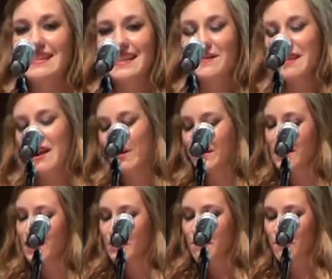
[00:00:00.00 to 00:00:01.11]
that I'm now
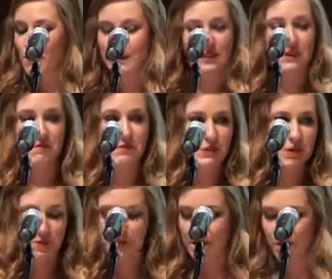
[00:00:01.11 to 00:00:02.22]
fortunate enough to call
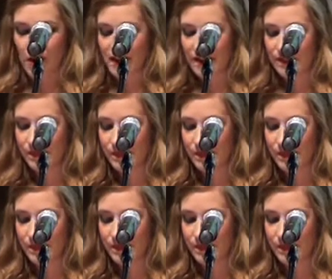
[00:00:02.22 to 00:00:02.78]
my friend.